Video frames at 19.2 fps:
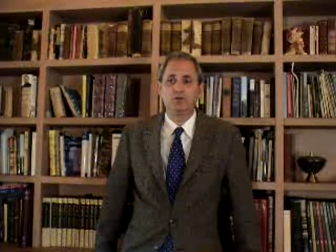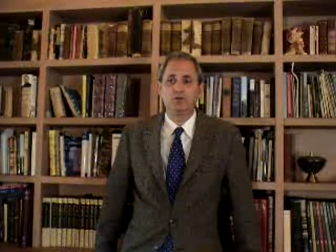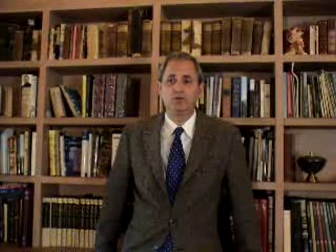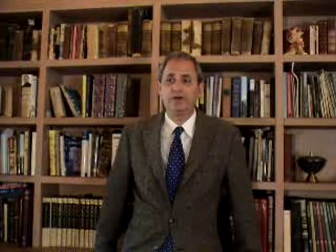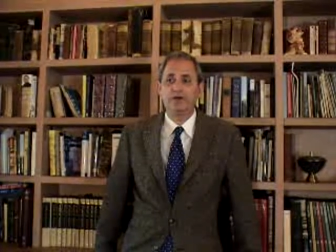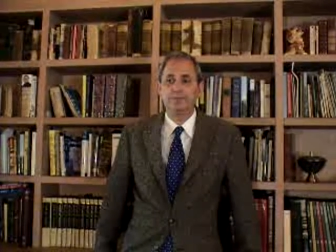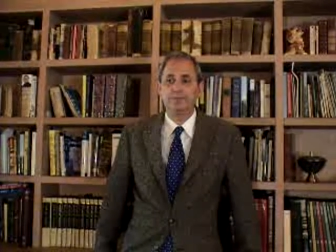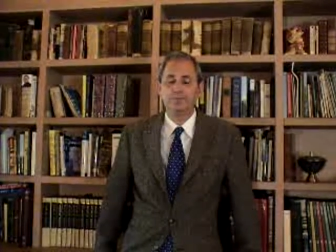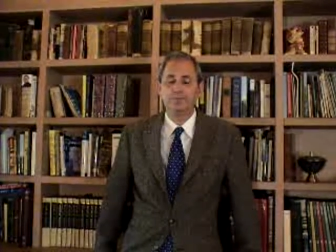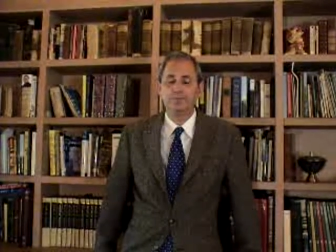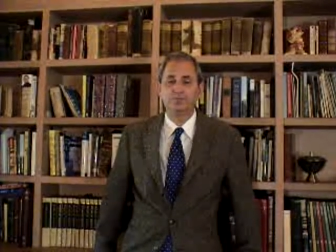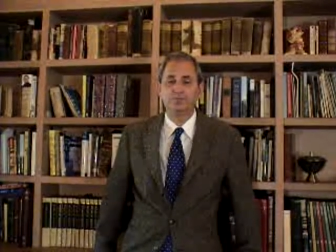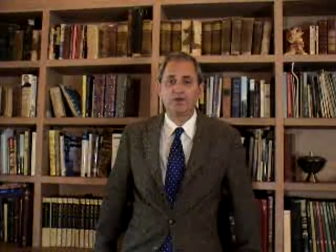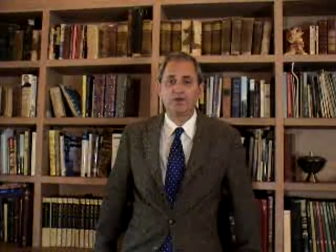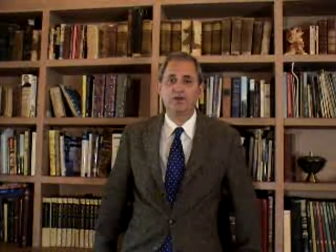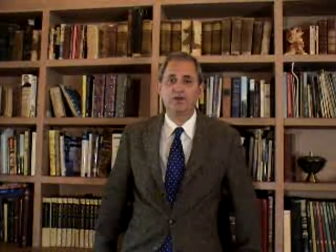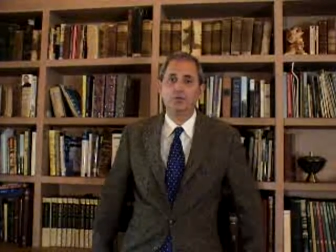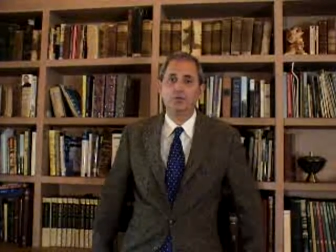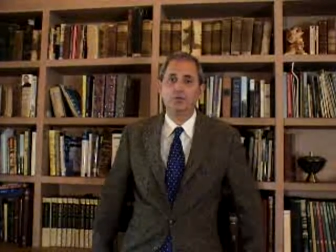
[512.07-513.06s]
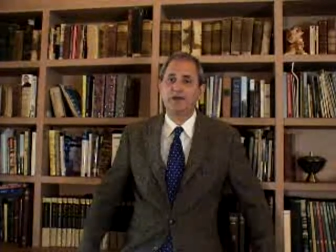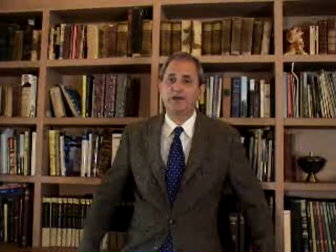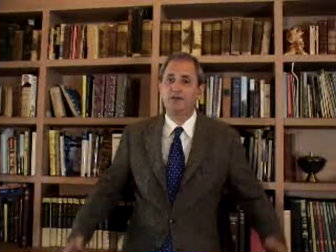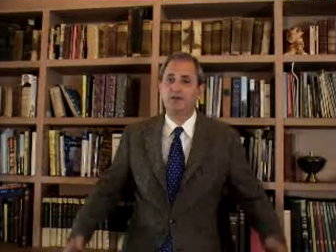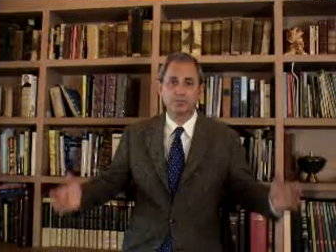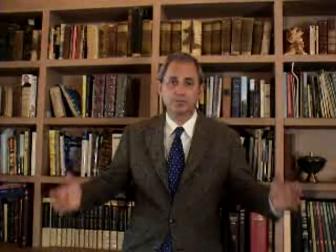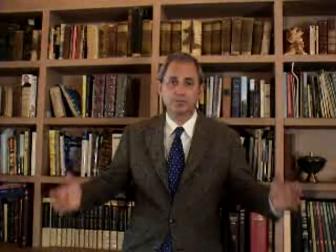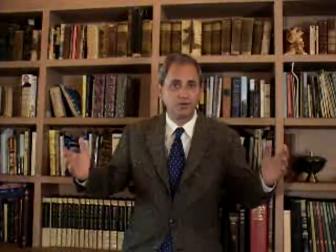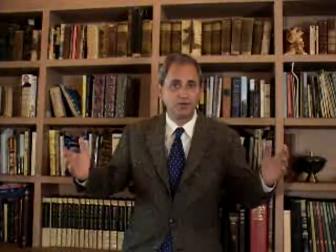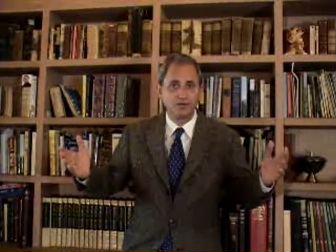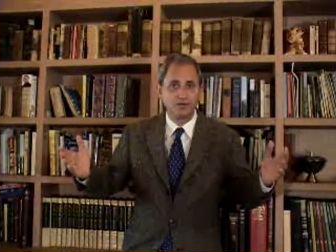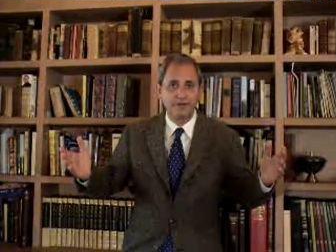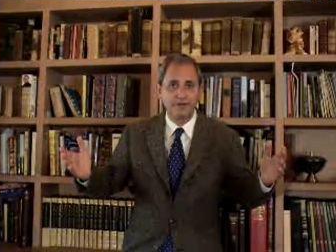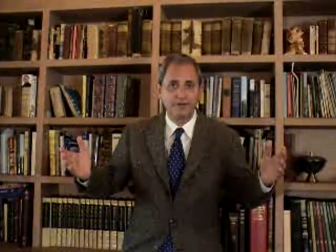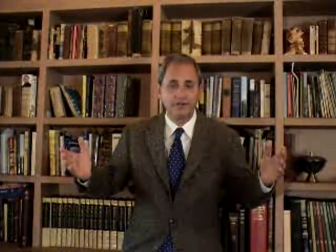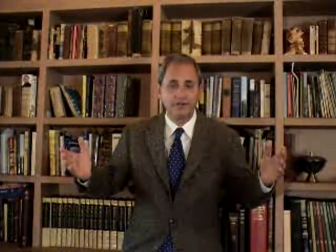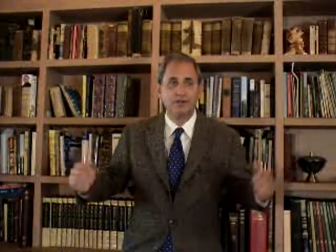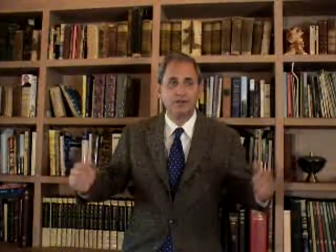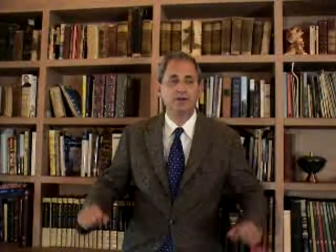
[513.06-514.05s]
Well, I hope that helped a little
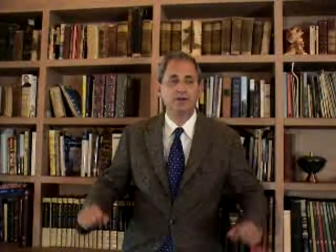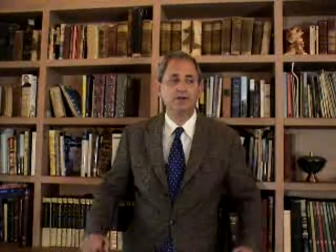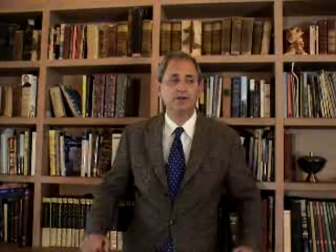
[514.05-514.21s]
bit.